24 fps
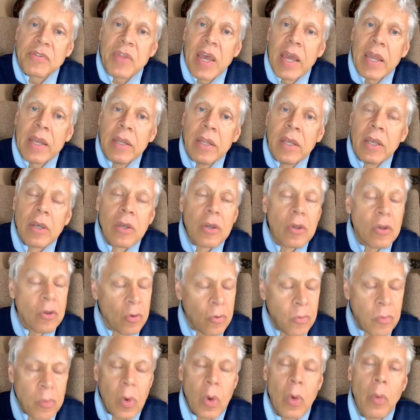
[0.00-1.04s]
then
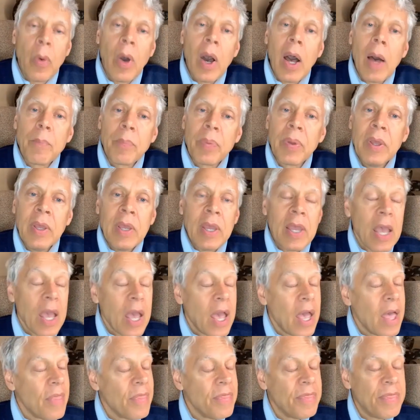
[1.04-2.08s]
grew up
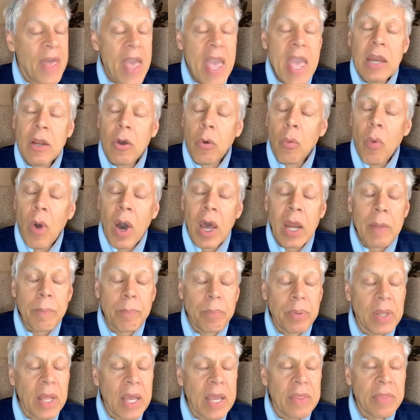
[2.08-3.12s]
and they don't want to
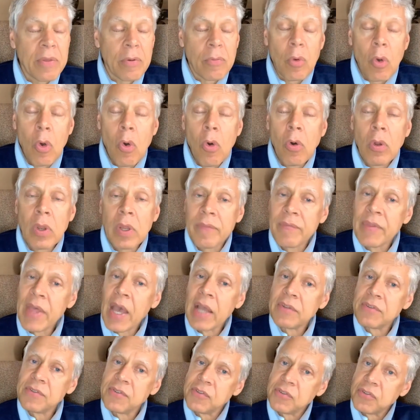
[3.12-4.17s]
play the role of
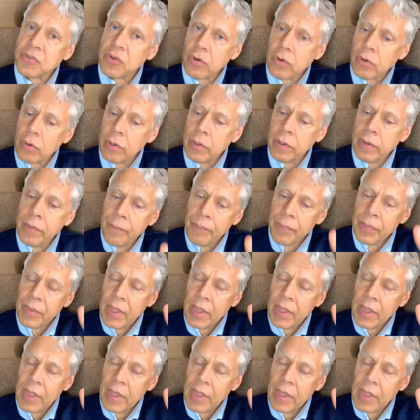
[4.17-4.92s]
that stern